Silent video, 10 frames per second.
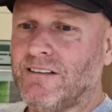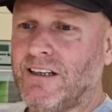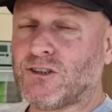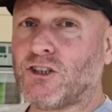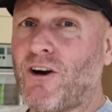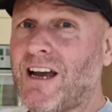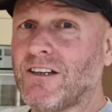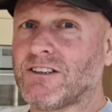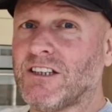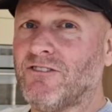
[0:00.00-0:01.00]
It's
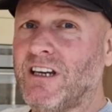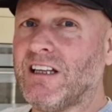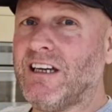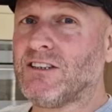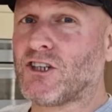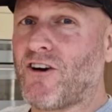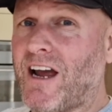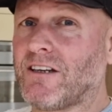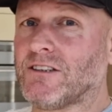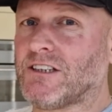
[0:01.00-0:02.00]
crackers, it really is
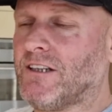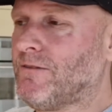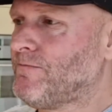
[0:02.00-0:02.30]
crackers.